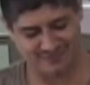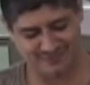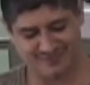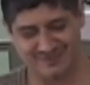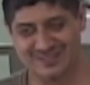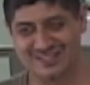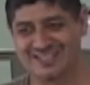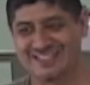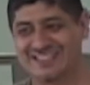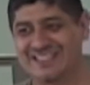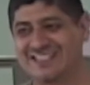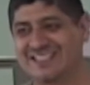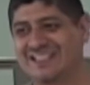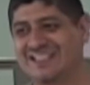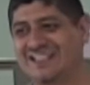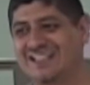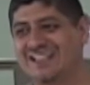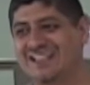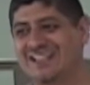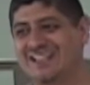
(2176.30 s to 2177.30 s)

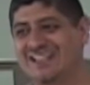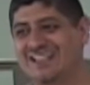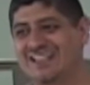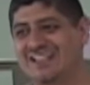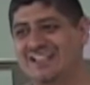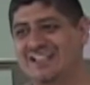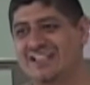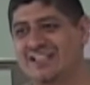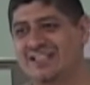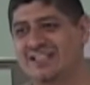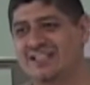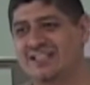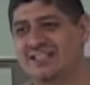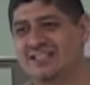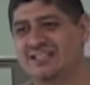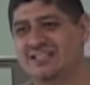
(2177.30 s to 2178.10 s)
[no speech]